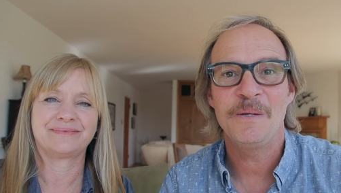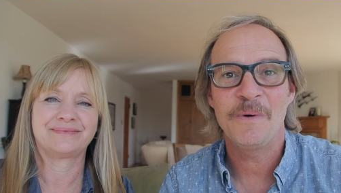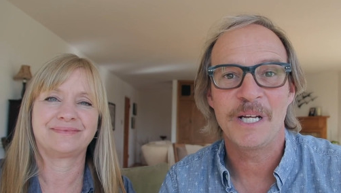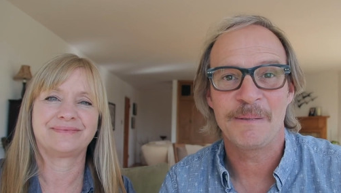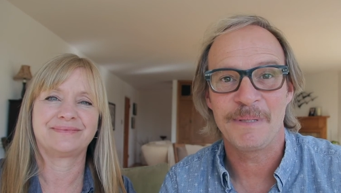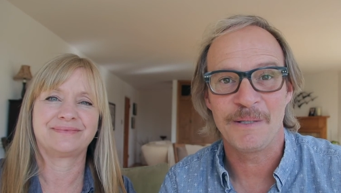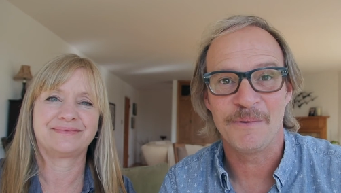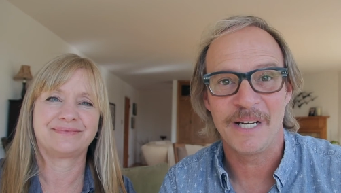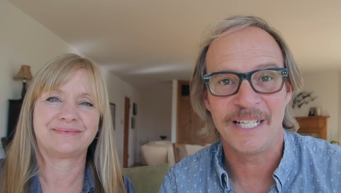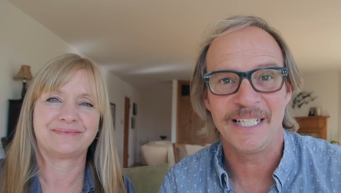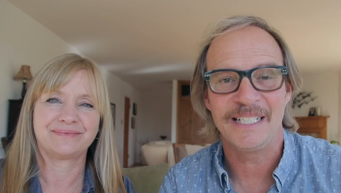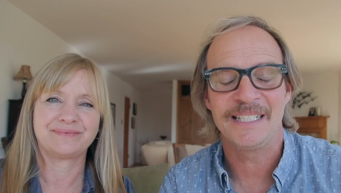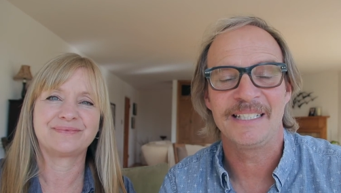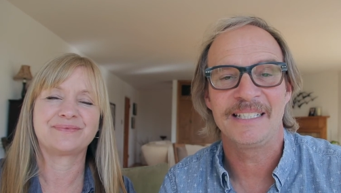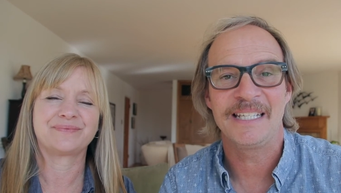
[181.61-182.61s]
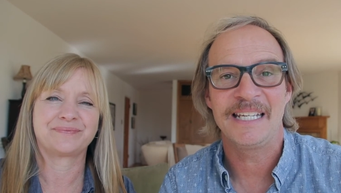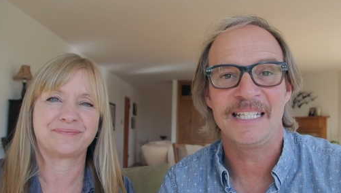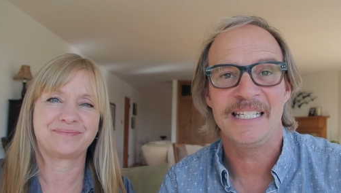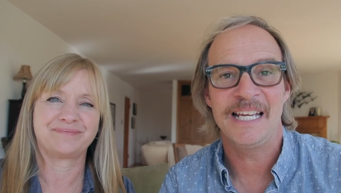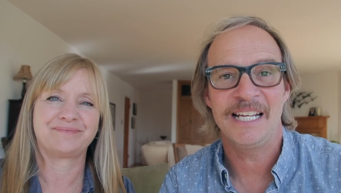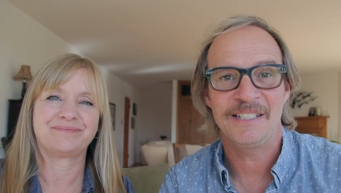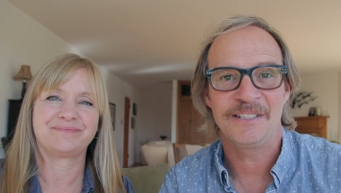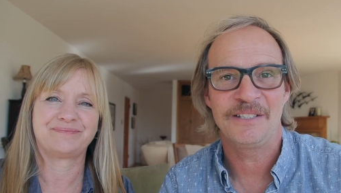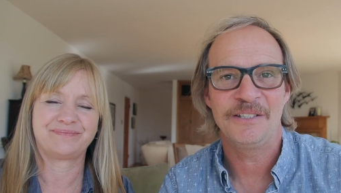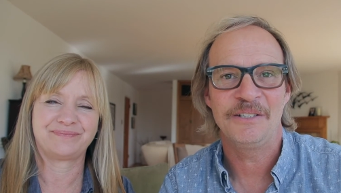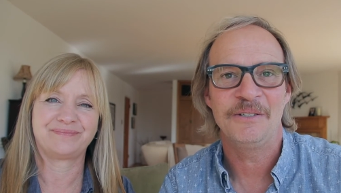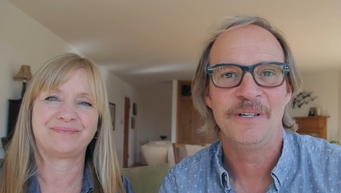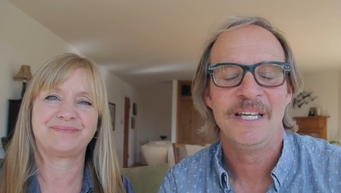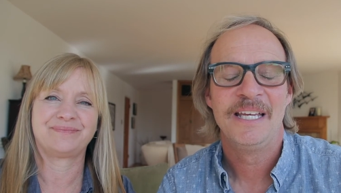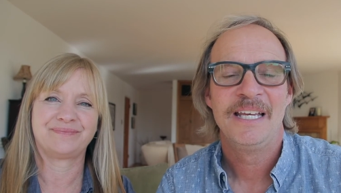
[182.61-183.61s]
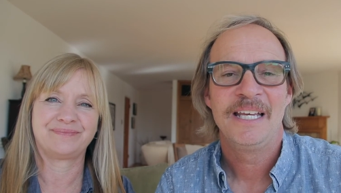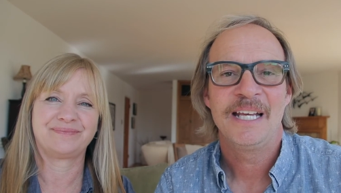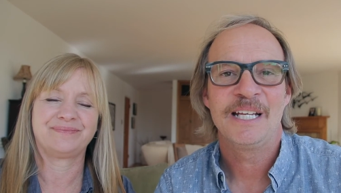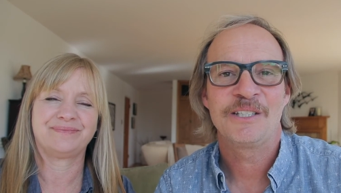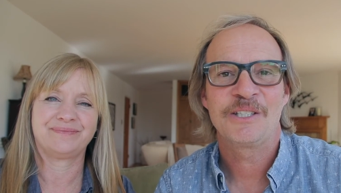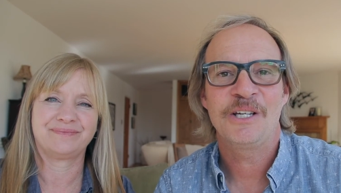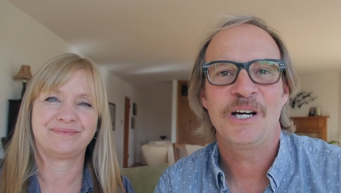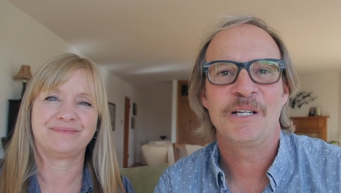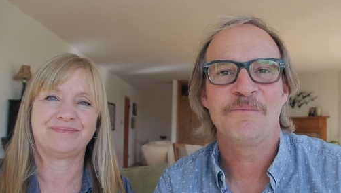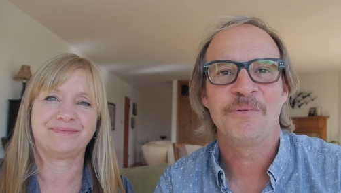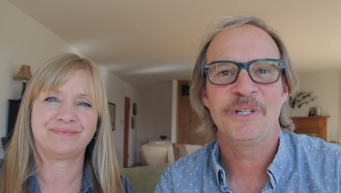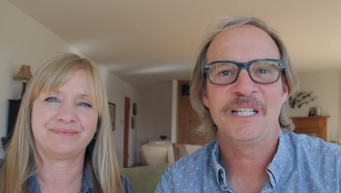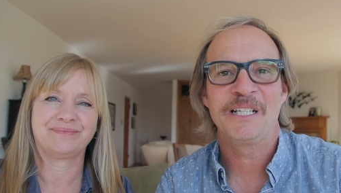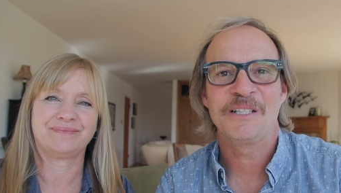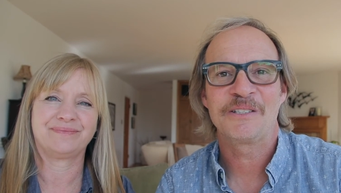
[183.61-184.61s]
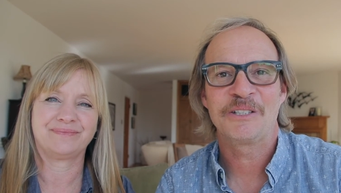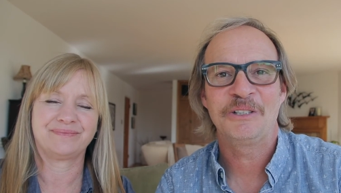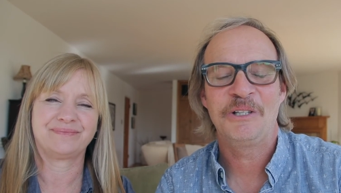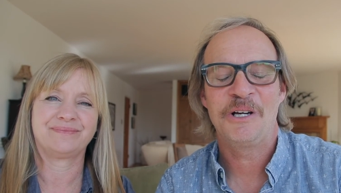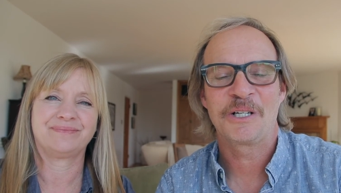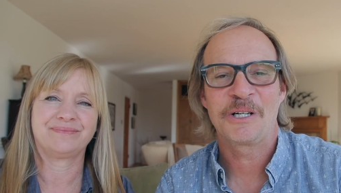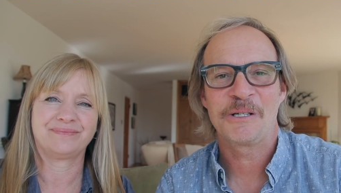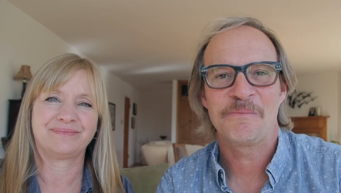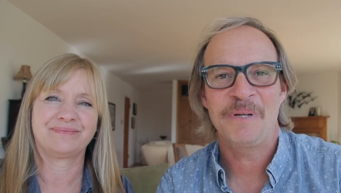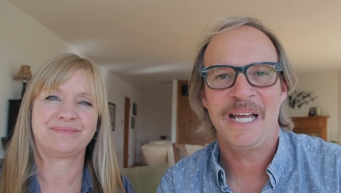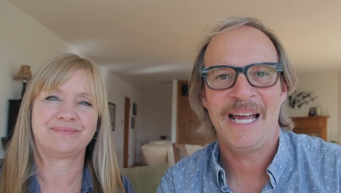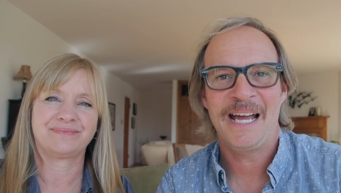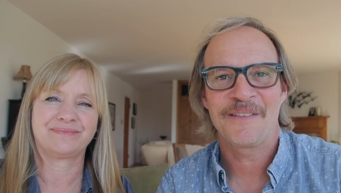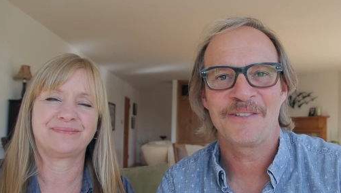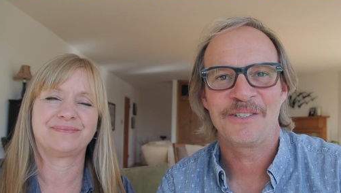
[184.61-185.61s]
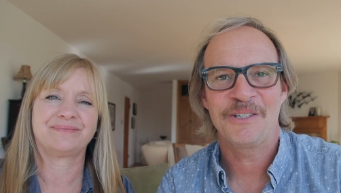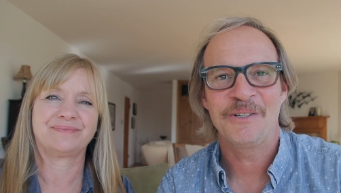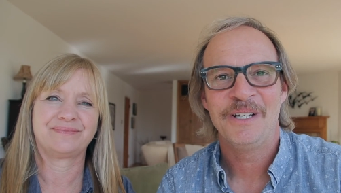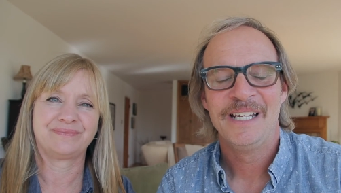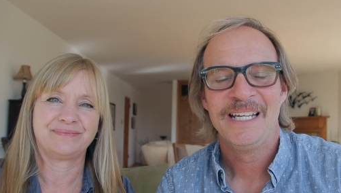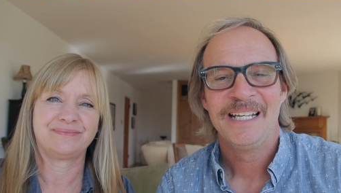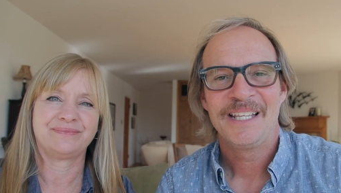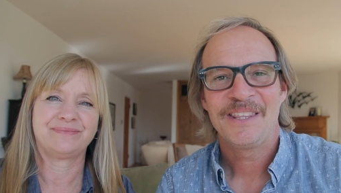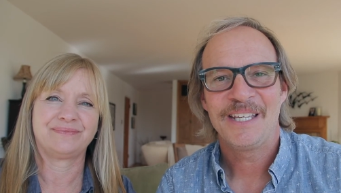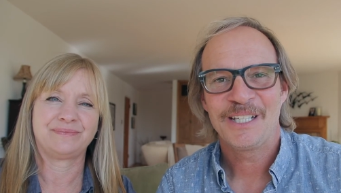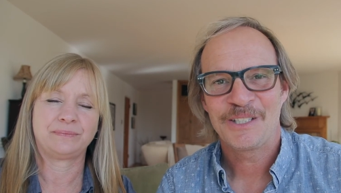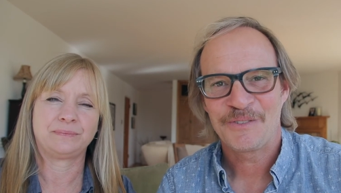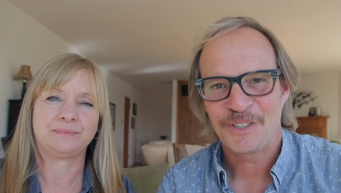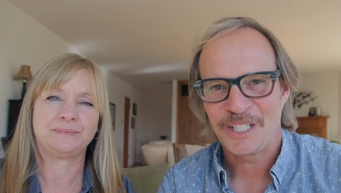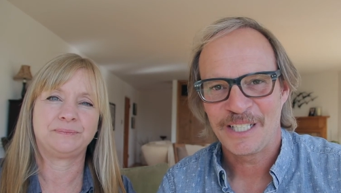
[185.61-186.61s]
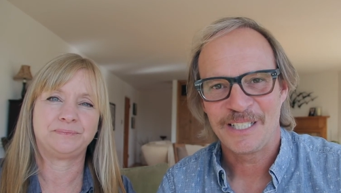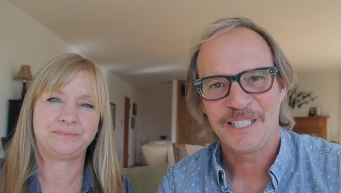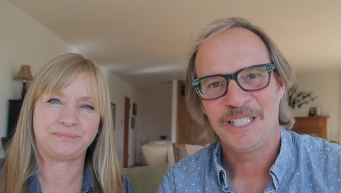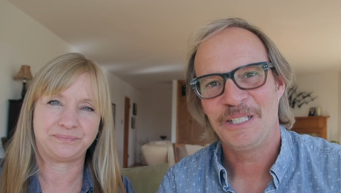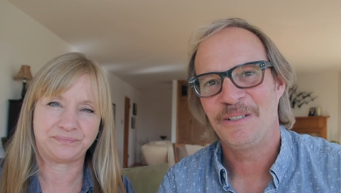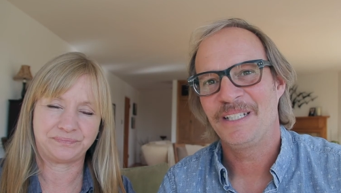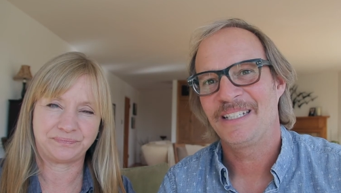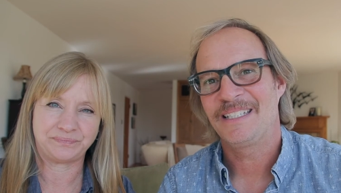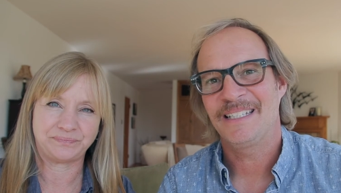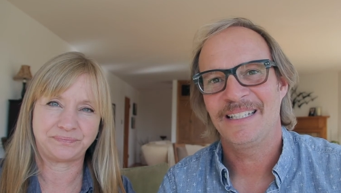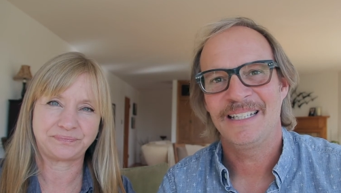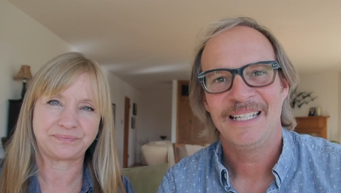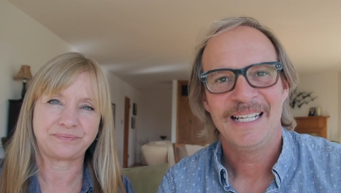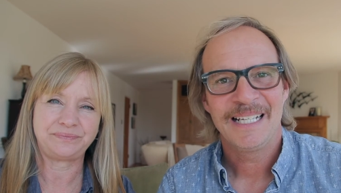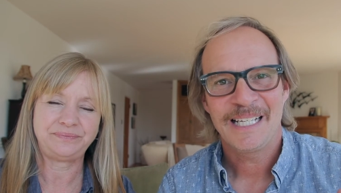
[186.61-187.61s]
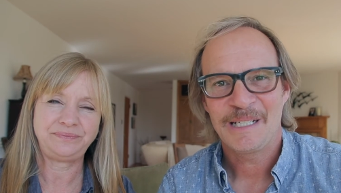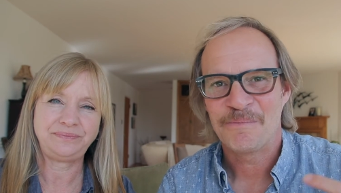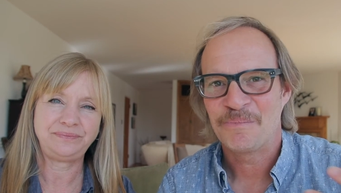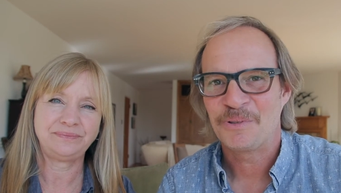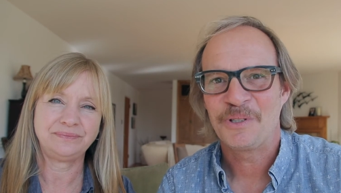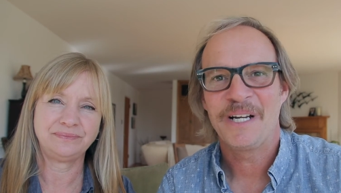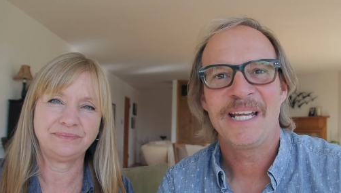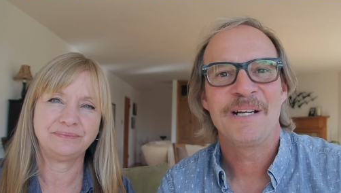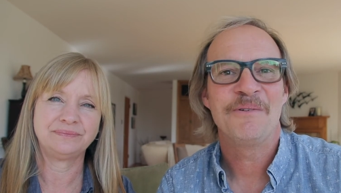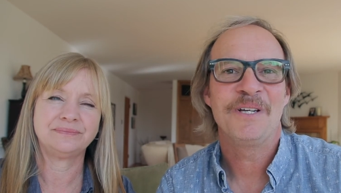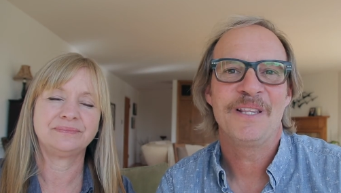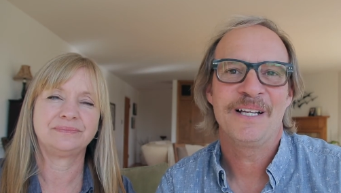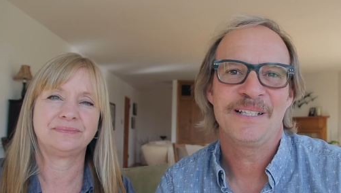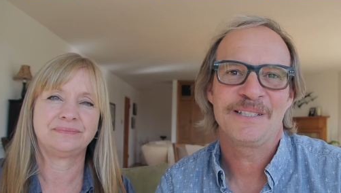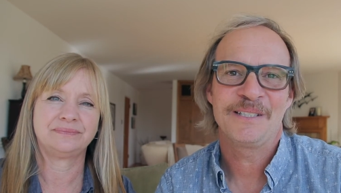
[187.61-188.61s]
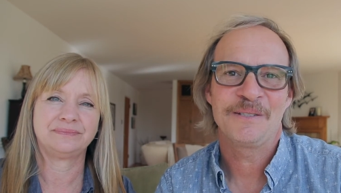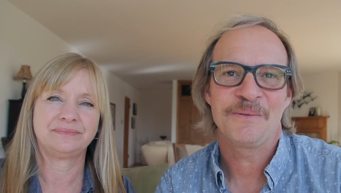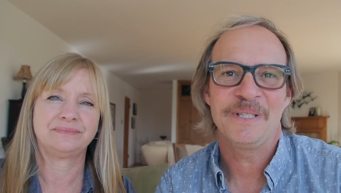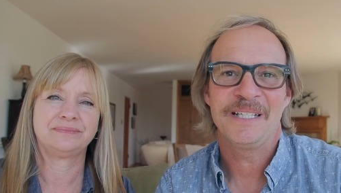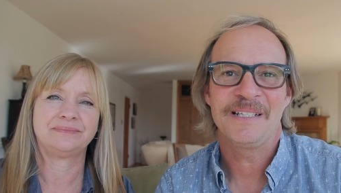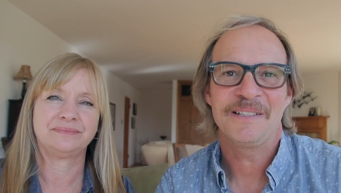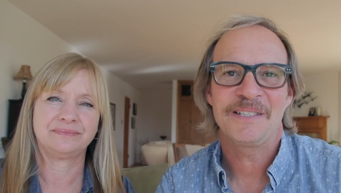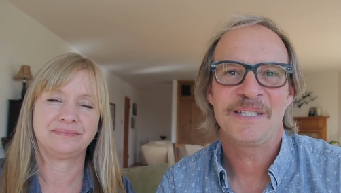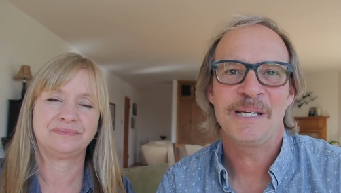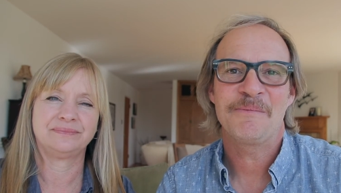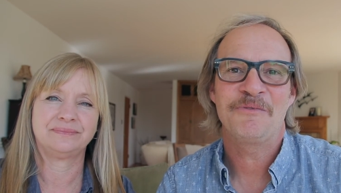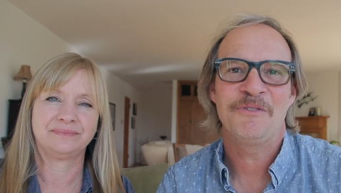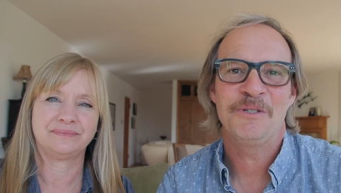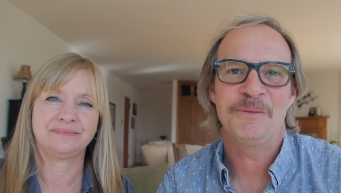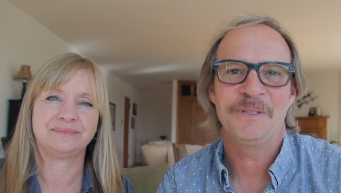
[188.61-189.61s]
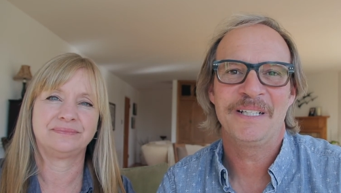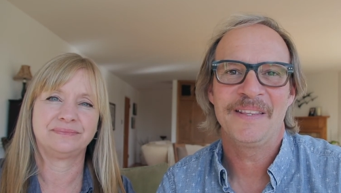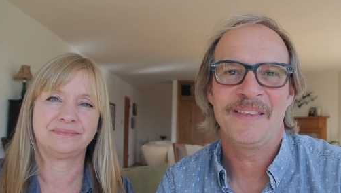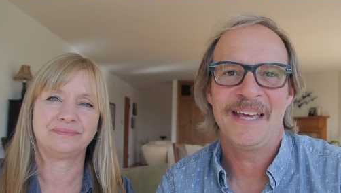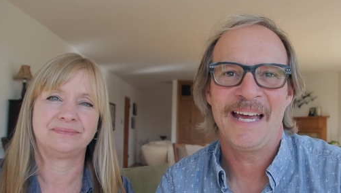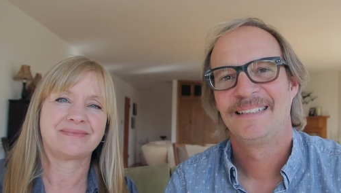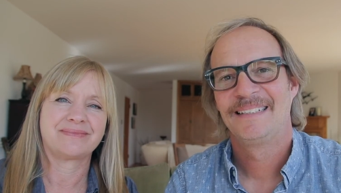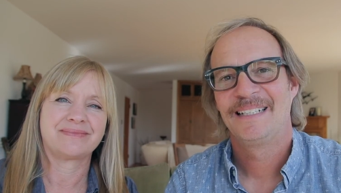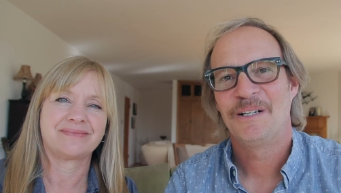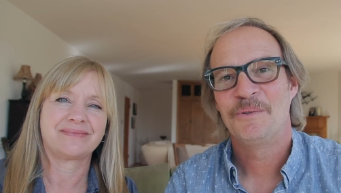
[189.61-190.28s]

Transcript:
Speaker 1: want to be ready to say yes to as God brings along our path. So thanks for continuing to kind of pray with us as we step forward in that.